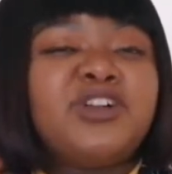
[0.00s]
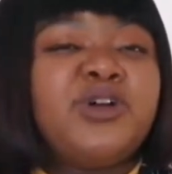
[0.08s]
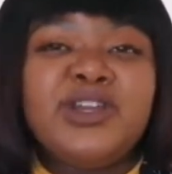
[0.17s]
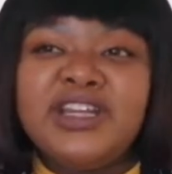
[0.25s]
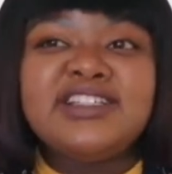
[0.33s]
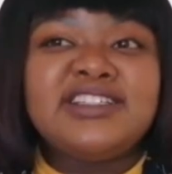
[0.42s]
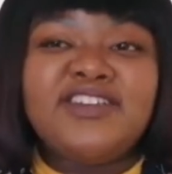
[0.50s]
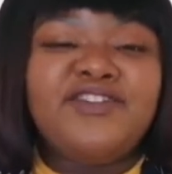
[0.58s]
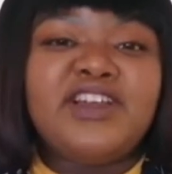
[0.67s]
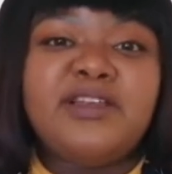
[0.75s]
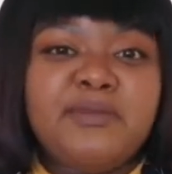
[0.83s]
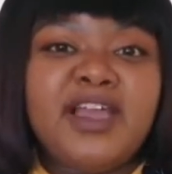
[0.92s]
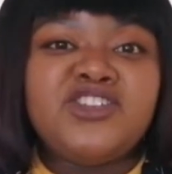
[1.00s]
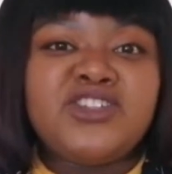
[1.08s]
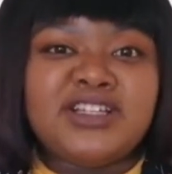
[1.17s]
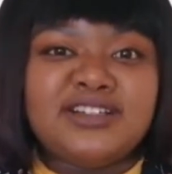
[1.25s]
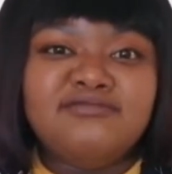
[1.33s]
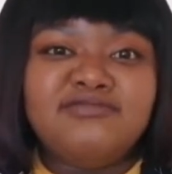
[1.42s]
couldn't even
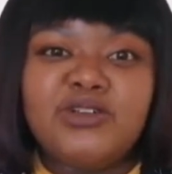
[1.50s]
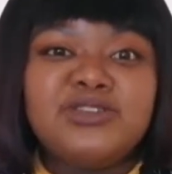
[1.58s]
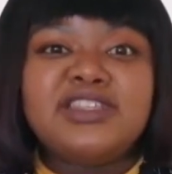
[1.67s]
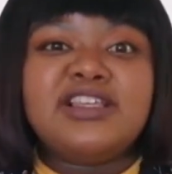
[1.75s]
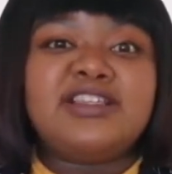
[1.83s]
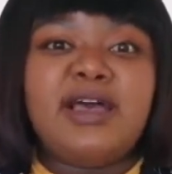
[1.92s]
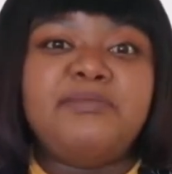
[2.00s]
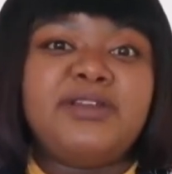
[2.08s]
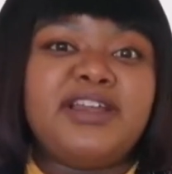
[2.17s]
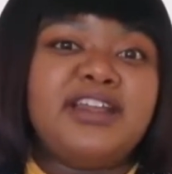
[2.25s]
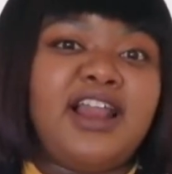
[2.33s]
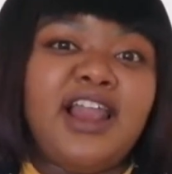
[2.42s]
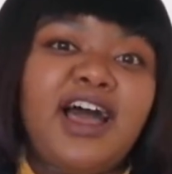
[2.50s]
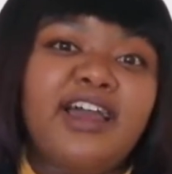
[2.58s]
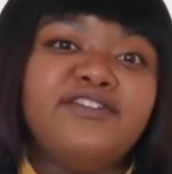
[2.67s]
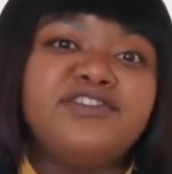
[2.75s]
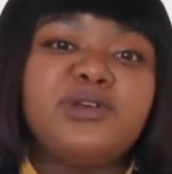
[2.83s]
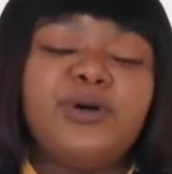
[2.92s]
imagine those things happening in her life.